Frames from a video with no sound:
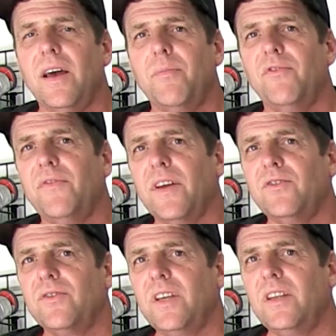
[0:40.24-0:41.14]
uh,
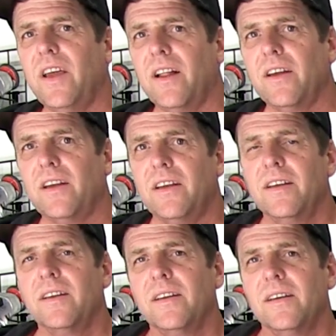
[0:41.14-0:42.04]
professional detailing
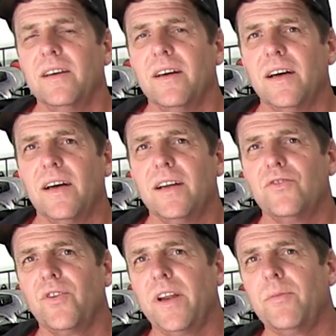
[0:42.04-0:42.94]
uh,
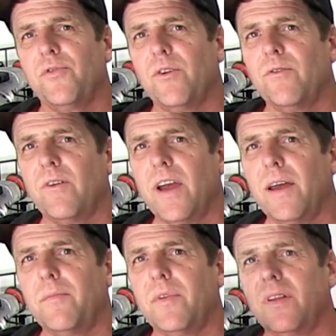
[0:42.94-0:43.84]
training
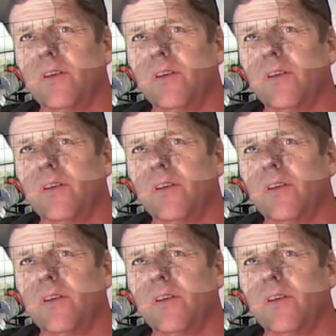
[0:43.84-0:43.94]
program